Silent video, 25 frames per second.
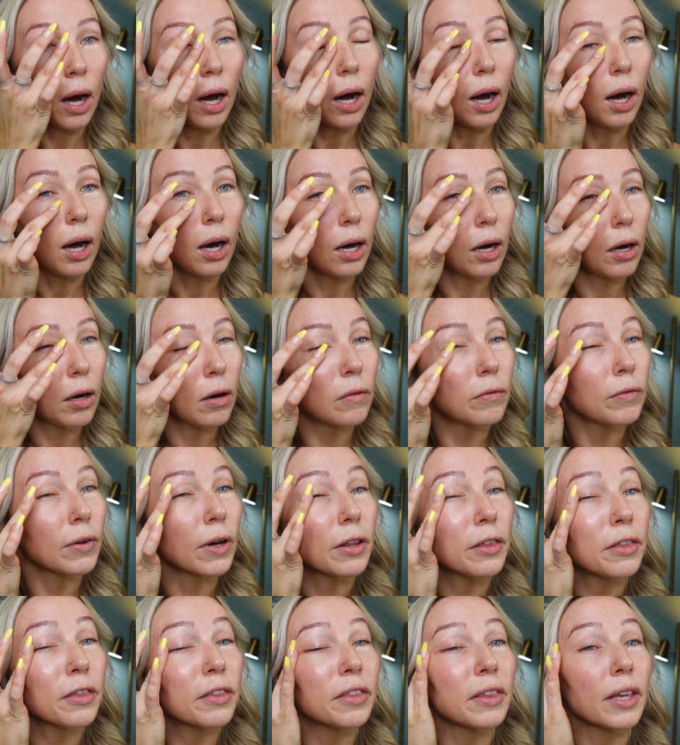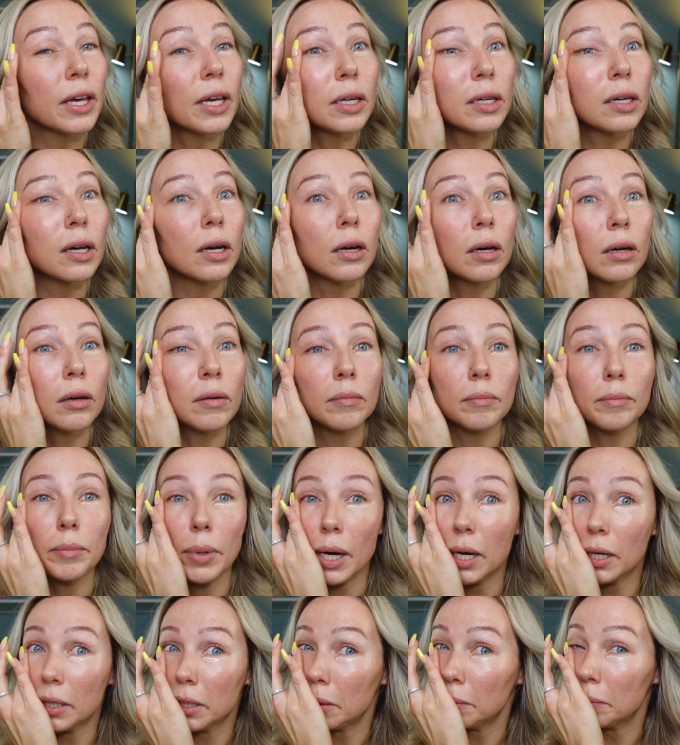of a thin
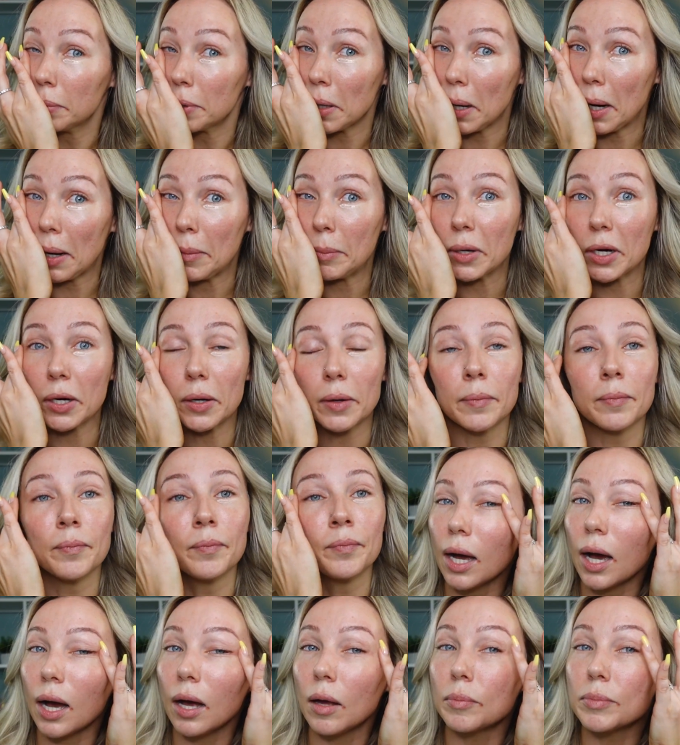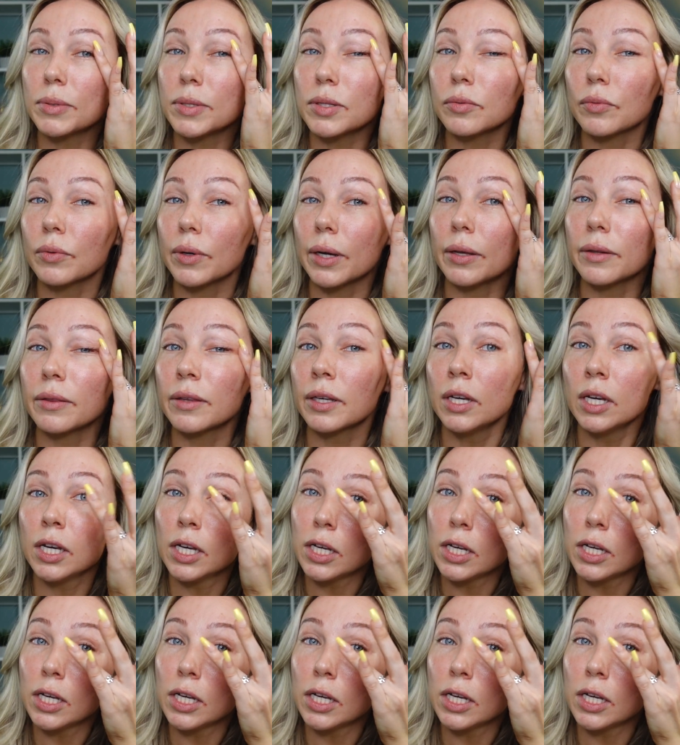putty primer. Helps with